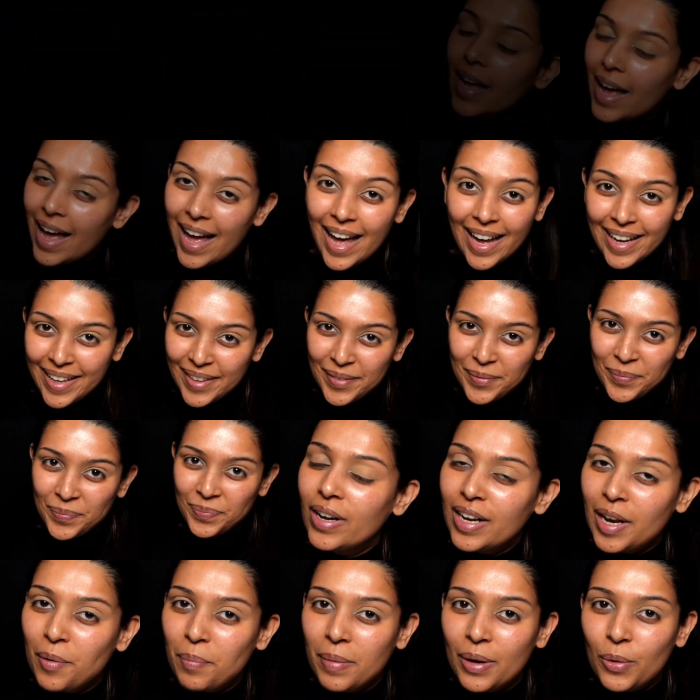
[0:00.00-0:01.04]
Hi,
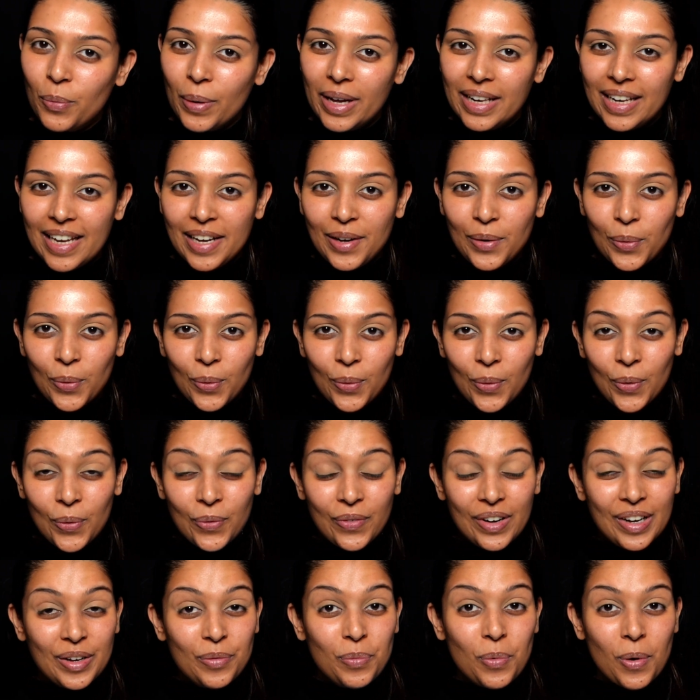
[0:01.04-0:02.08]
let me quickly go
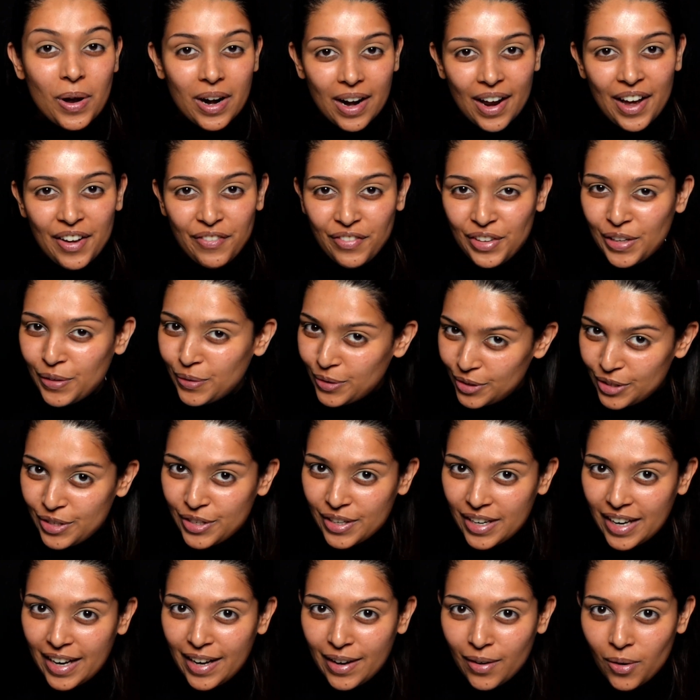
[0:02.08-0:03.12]
over what I've used
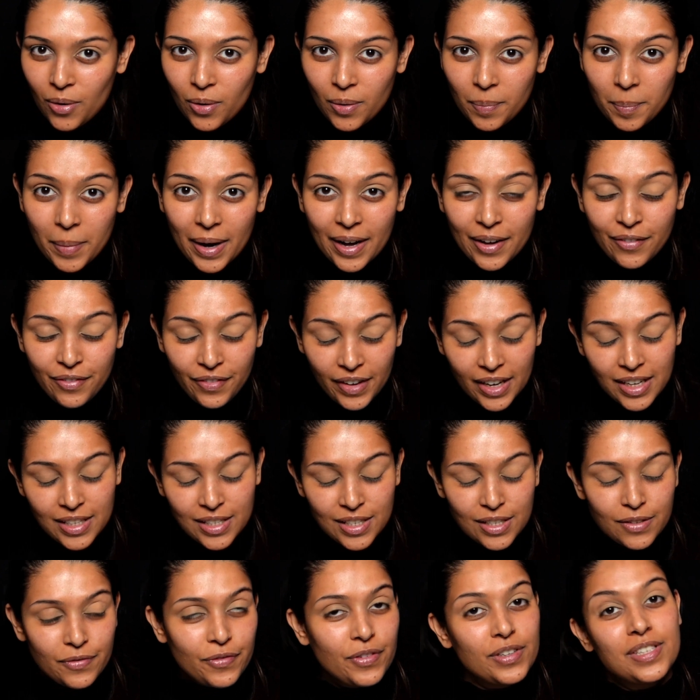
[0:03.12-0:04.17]
today on my
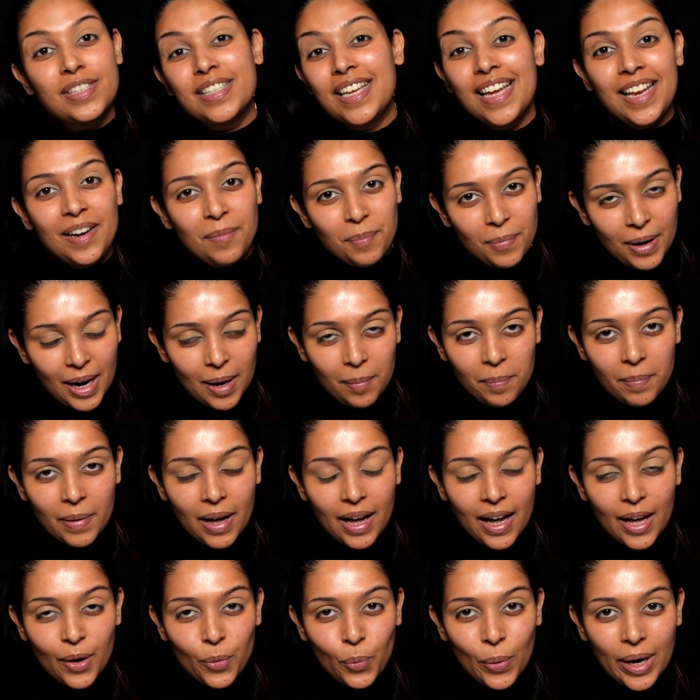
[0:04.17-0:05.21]
face. For skin prep,
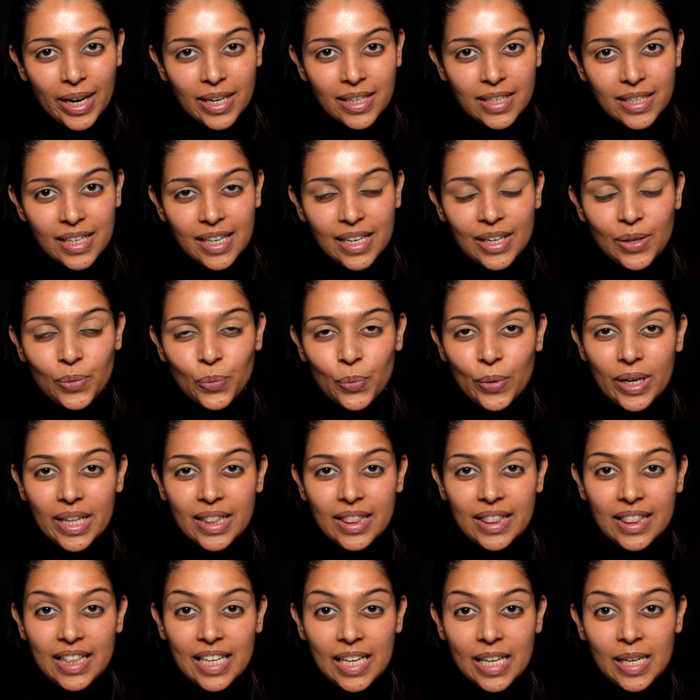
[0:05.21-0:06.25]
I went in
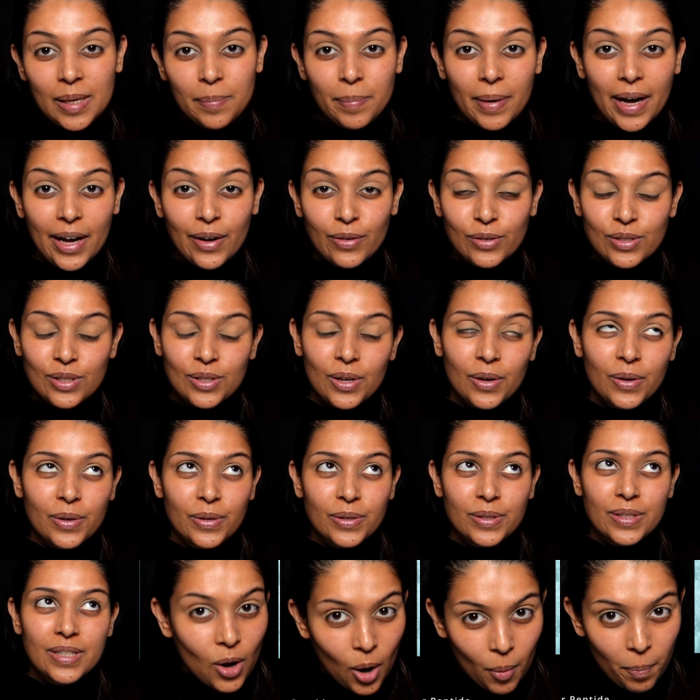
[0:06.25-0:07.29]
with the
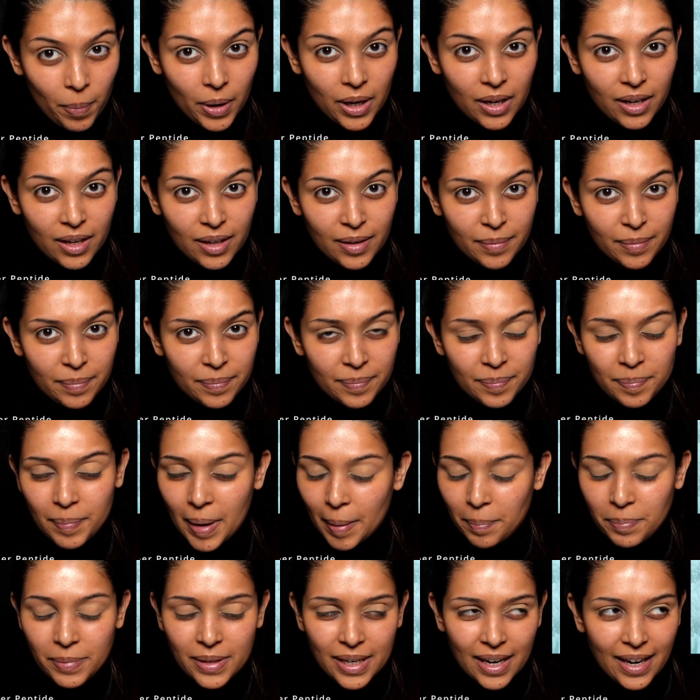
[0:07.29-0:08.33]
Biossance Copper
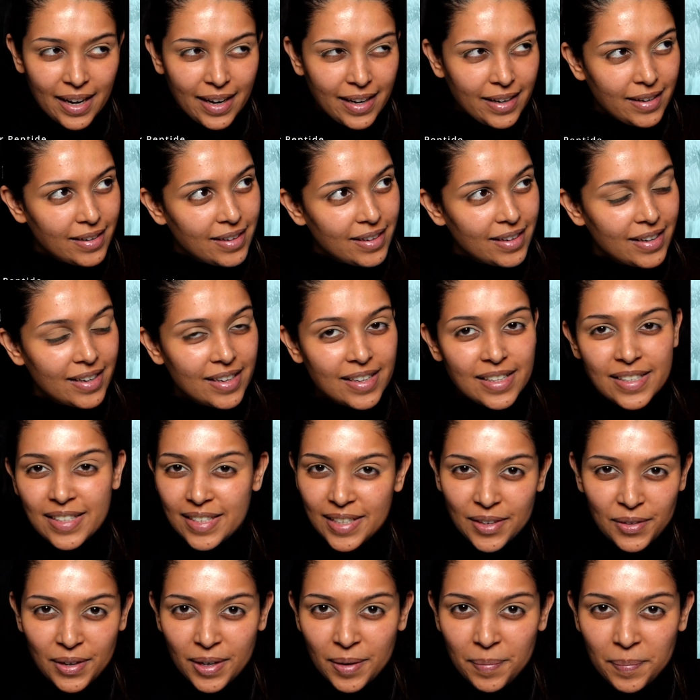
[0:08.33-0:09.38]
Peptide
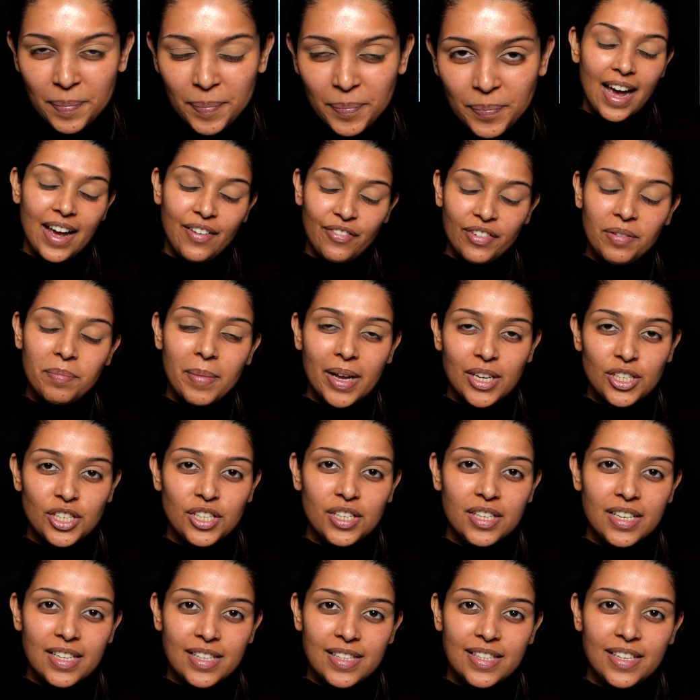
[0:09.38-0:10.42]
Serum. I even mentioned
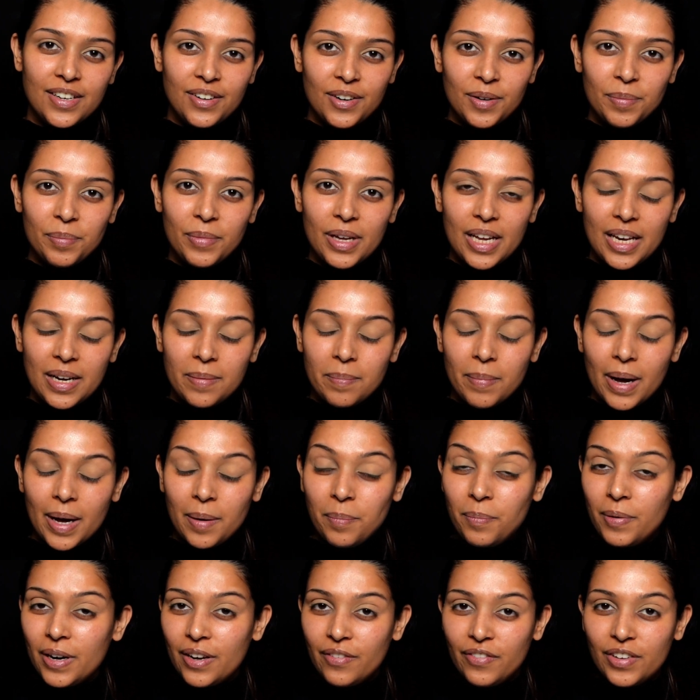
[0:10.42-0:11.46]
this serum in my
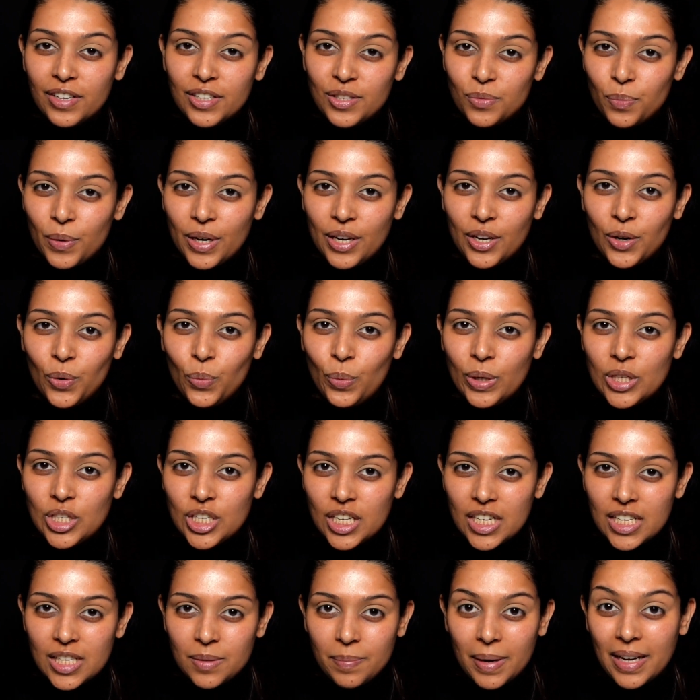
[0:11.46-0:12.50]
previous video, which
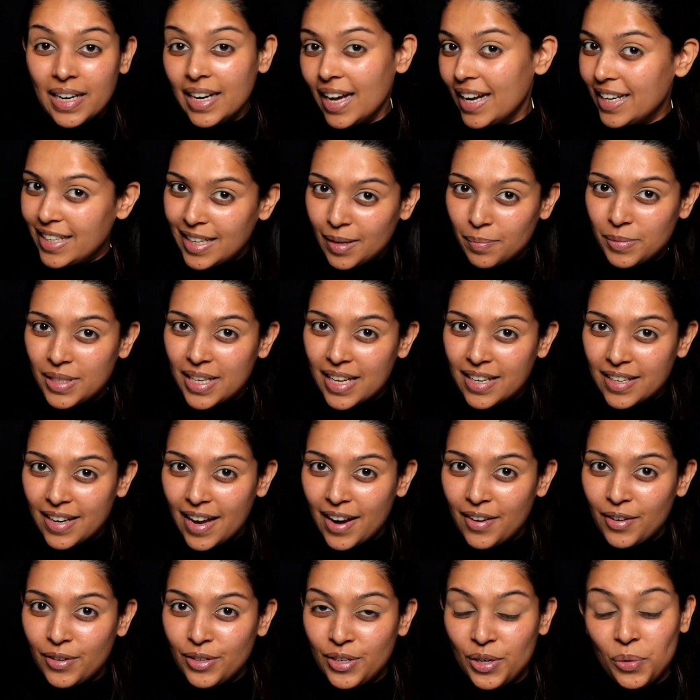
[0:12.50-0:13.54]
is my nighttime skincare
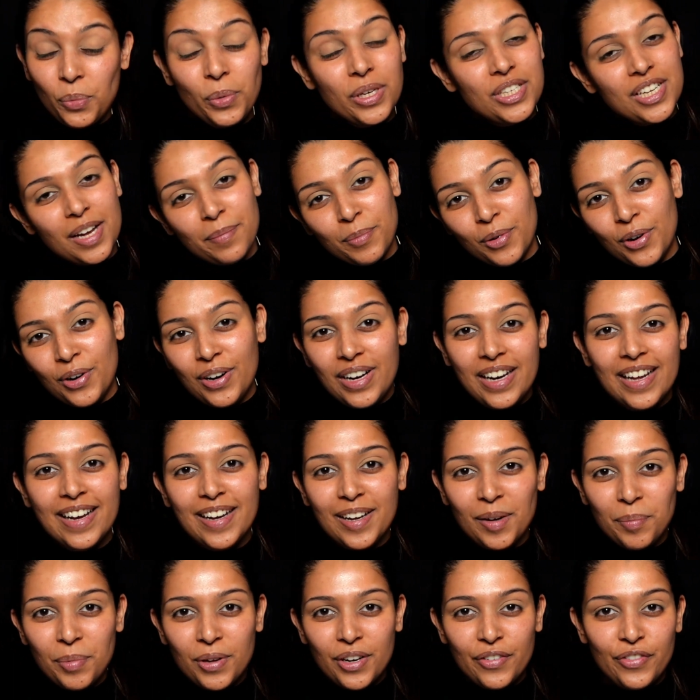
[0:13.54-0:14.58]
routine, which I'm going to link
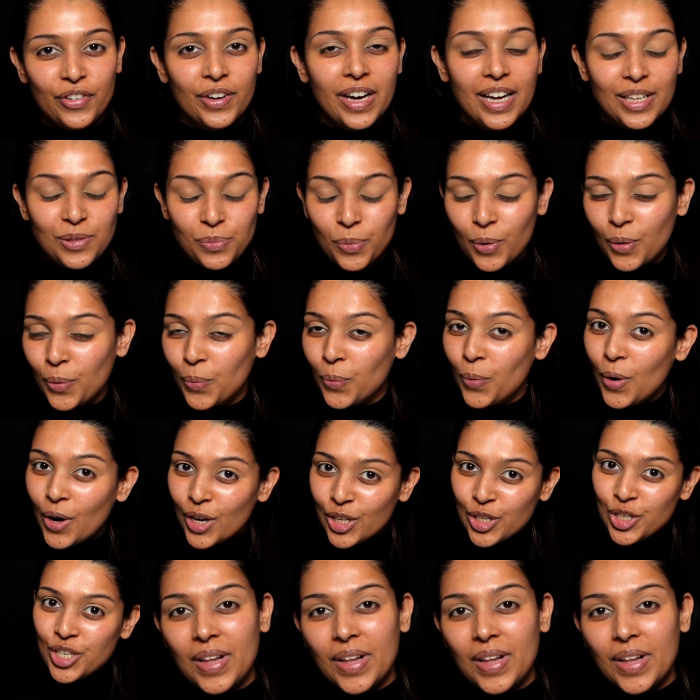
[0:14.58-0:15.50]
up here if you guys want to watch.